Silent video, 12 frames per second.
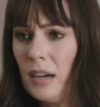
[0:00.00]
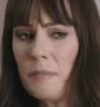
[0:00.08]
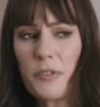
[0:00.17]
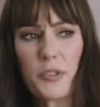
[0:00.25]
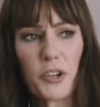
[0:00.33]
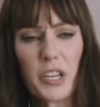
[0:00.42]

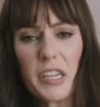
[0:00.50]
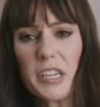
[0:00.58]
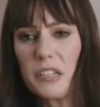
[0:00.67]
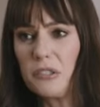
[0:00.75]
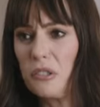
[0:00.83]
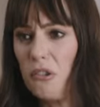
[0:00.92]
I'm 30
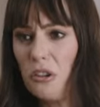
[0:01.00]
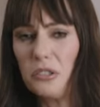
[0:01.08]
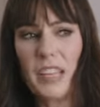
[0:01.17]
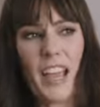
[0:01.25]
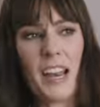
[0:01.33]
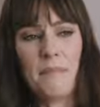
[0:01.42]
years
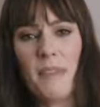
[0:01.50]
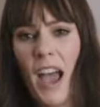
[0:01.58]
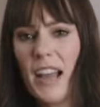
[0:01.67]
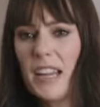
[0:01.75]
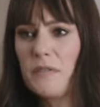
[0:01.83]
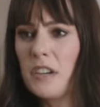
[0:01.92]
old, and I'm
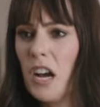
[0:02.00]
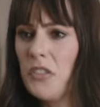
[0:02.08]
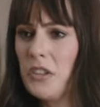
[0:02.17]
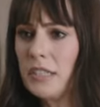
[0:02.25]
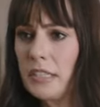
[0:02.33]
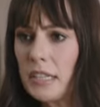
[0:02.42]
not even
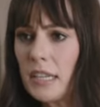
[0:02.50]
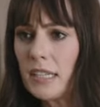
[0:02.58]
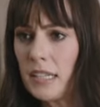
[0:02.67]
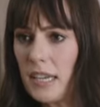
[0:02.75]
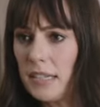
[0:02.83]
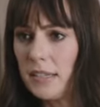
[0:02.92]
on the D
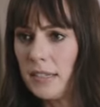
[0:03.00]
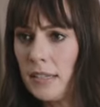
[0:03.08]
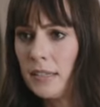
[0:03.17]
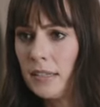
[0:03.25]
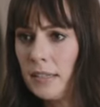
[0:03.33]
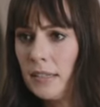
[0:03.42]
list.